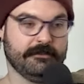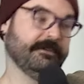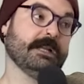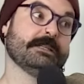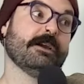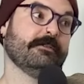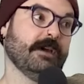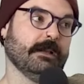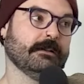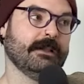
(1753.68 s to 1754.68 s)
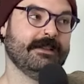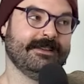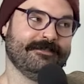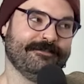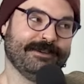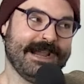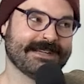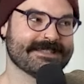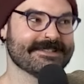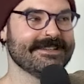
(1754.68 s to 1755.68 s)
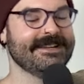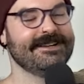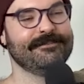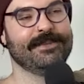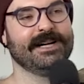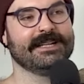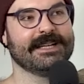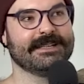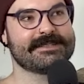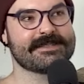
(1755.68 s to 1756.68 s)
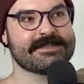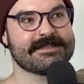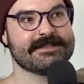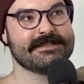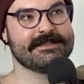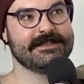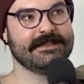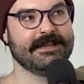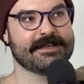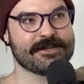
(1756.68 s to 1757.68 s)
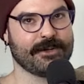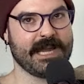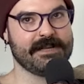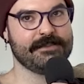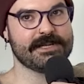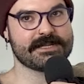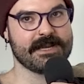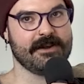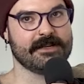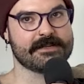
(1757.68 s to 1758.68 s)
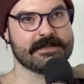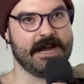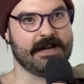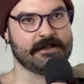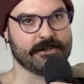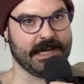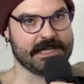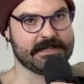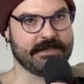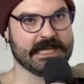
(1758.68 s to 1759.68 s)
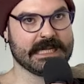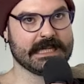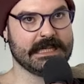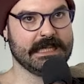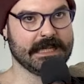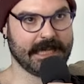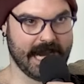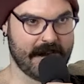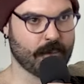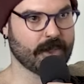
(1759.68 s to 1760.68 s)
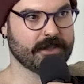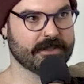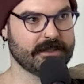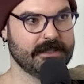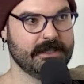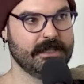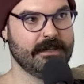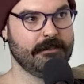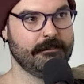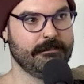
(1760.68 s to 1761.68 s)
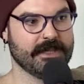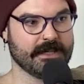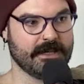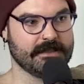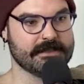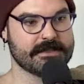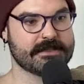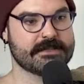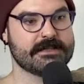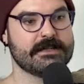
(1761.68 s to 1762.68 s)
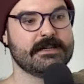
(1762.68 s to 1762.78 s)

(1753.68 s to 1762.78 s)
Fucking terrified, in fact. But it's okay to be scared. It's not okay to be a coward, because